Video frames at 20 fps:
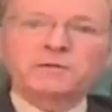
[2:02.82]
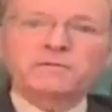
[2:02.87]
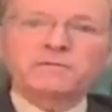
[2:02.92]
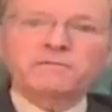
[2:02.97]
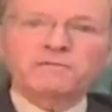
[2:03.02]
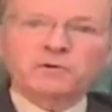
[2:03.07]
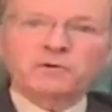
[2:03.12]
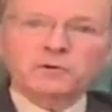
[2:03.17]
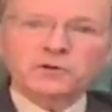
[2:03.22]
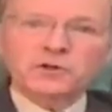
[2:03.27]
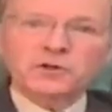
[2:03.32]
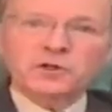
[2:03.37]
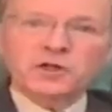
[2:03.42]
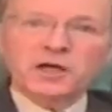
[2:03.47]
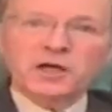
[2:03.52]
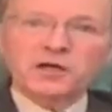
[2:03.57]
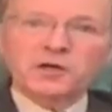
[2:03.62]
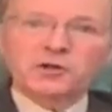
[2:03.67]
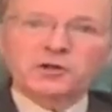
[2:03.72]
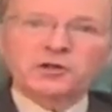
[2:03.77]
there were four
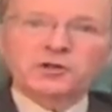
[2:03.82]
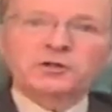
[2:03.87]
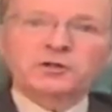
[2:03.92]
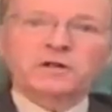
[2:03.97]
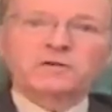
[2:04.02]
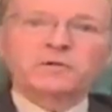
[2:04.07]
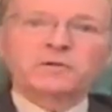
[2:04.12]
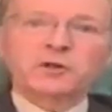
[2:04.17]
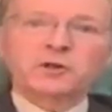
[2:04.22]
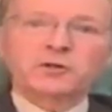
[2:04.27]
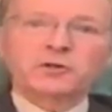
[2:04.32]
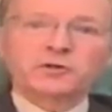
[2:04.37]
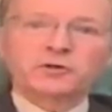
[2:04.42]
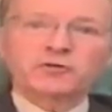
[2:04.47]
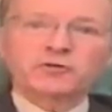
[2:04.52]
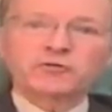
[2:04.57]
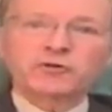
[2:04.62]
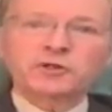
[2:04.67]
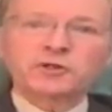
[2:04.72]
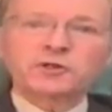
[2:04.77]
stages, of which the
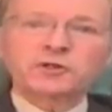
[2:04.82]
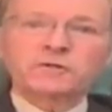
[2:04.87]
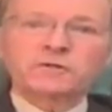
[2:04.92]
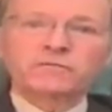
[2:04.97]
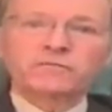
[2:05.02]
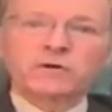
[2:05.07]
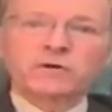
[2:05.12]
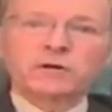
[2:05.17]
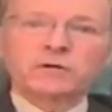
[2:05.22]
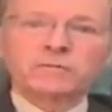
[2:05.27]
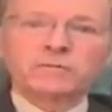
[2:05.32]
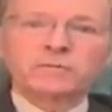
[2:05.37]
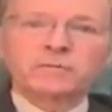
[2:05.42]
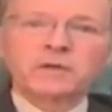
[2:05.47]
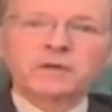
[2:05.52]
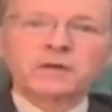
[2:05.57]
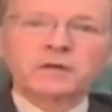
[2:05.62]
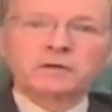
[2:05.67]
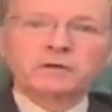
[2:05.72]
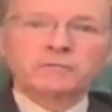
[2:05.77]
Treaty of Rome
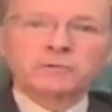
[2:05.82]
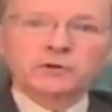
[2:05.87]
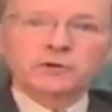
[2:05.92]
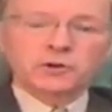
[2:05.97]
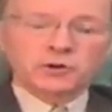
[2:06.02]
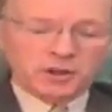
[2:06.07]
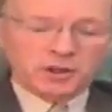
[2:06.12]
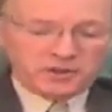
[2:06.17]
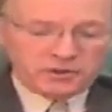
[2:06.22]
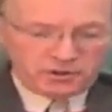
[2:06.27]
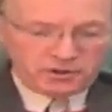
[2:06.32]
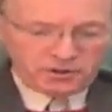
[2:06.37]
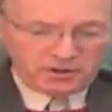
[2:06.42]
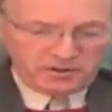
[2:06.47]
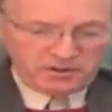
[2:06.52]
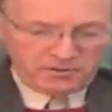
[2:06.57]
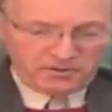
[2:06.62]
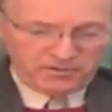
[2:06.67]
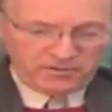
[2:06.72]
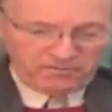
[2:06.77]
was just
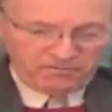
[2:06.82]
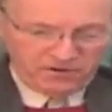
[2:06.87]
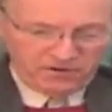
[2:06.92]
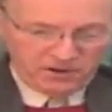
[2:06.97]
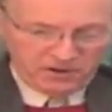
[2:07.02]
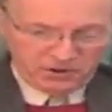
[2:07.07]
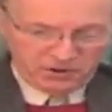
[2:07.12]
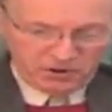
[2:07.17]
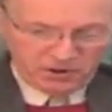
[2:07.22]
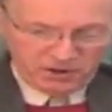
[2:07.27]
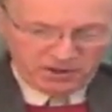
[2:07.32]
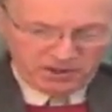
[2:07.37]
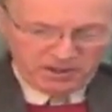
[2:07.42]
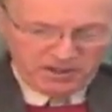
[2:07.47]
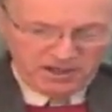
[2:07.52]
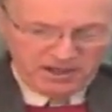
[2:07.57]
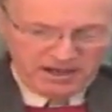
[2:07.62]
the first,